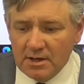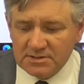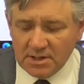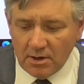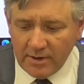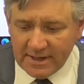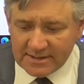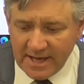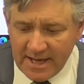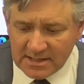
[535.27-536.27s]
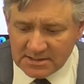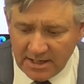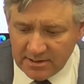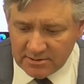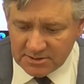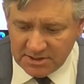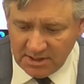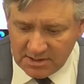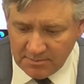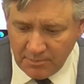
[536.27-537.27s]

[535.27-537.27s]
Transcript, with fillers: So it takes energy to